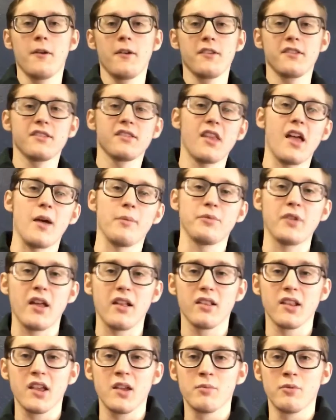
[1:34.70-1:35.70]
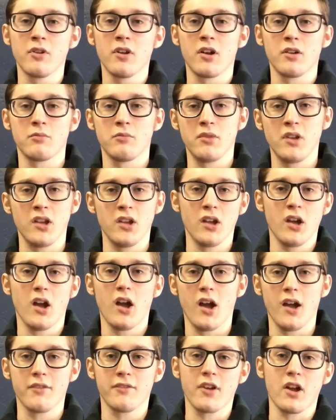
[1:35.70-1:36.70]
slap that label on me,
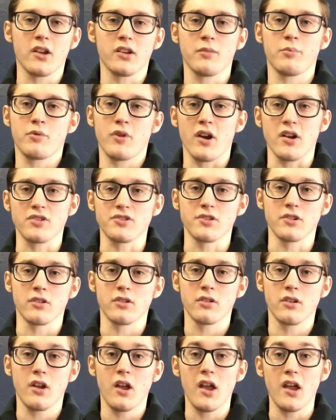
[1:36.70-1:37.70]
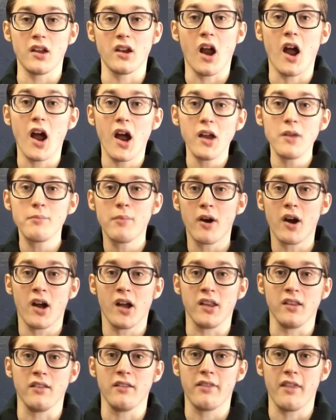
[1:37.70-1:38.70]
I've got depression. And hide
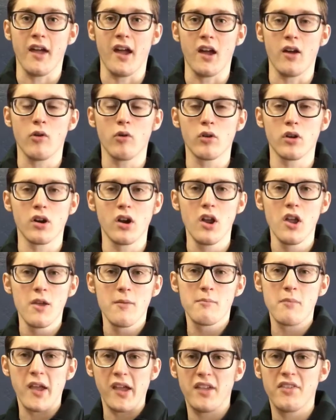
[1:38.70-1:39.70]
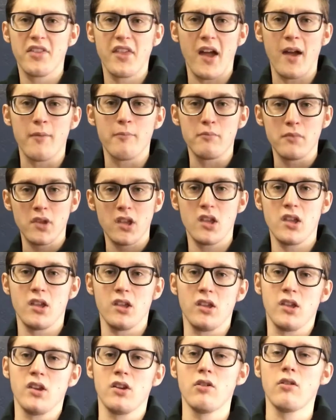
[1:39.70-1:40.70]
behind that, or make that me.
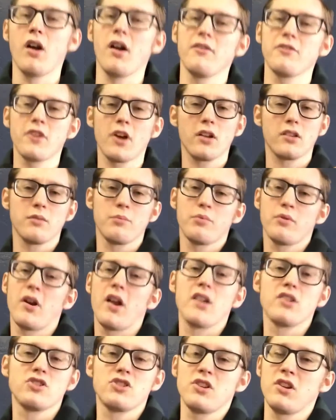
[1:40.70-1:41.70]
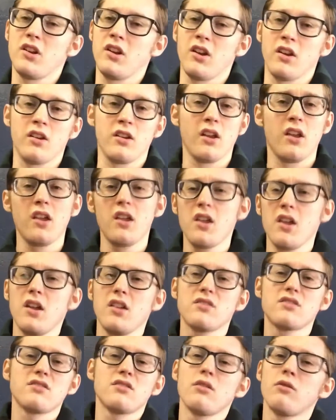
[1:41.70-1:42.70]
You know, I've got depression and
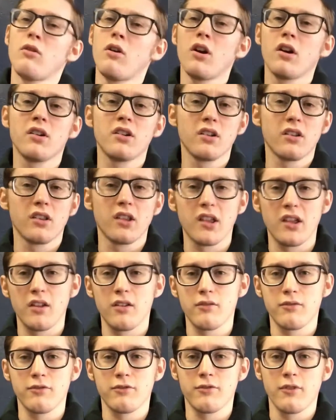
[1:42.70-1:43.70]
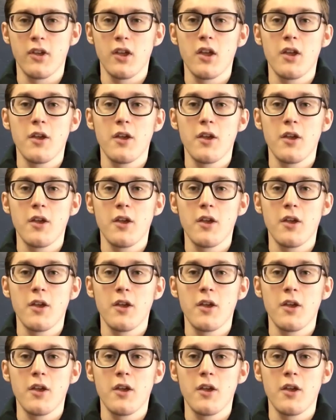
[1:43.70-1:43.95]
it's so hard to live.